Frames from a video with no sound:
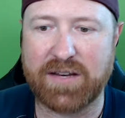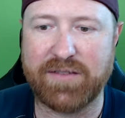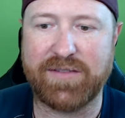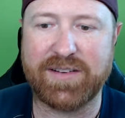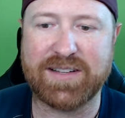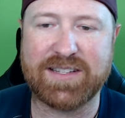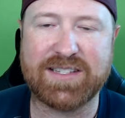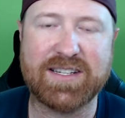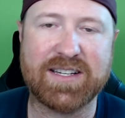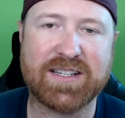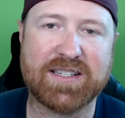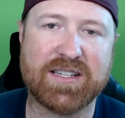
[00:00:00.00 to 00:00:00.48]
at
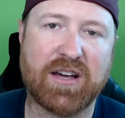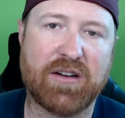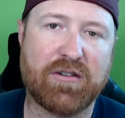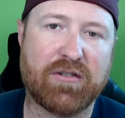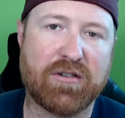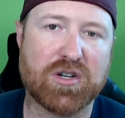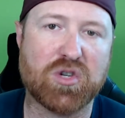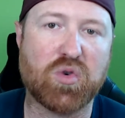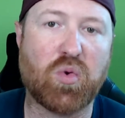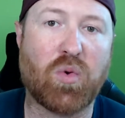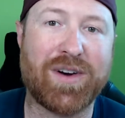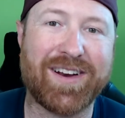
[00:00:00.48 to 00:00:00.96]

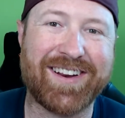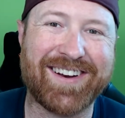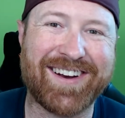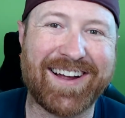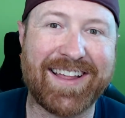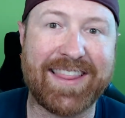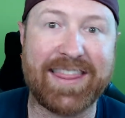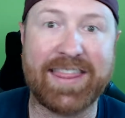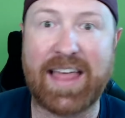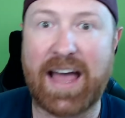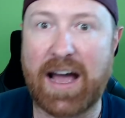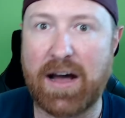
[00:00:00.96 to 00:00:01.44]

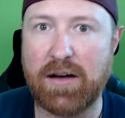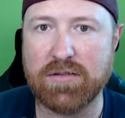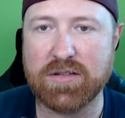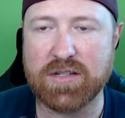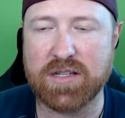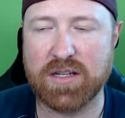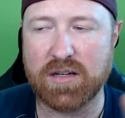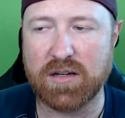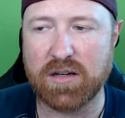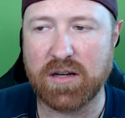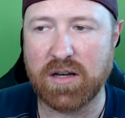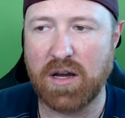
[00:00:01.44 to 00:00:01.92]

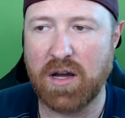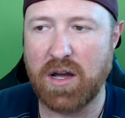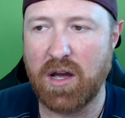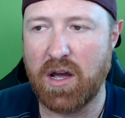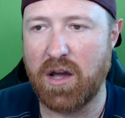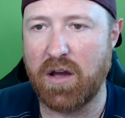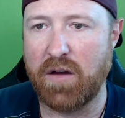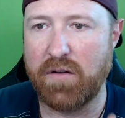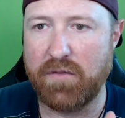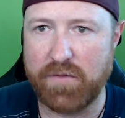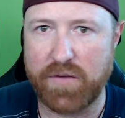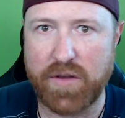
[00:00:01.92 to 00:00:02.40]
629,000
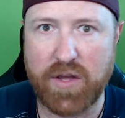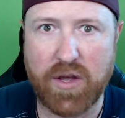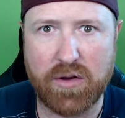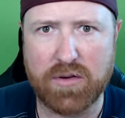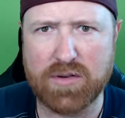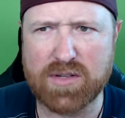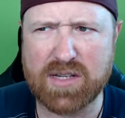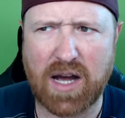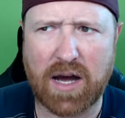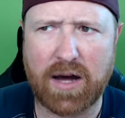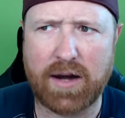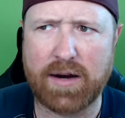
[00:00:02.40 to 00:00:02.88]

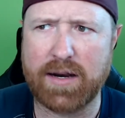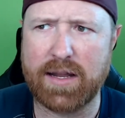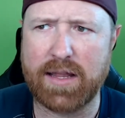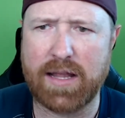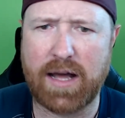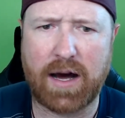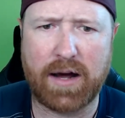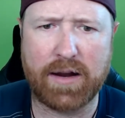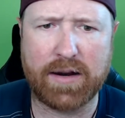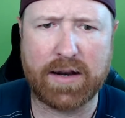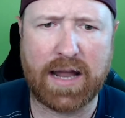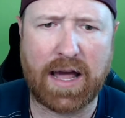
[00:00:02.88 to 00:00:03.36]
views
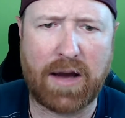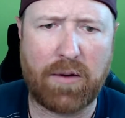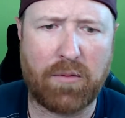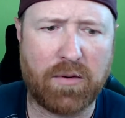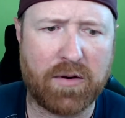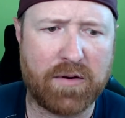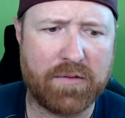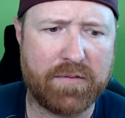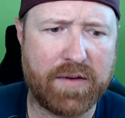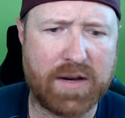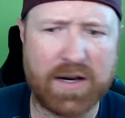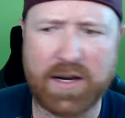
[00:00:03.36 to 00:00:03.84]
on that
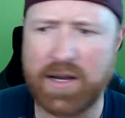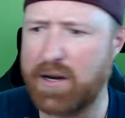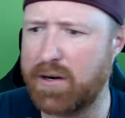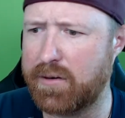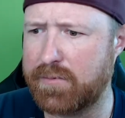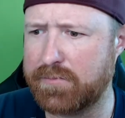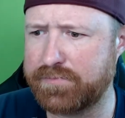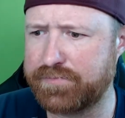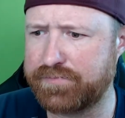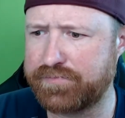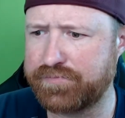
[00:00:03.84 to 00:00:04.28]
one video.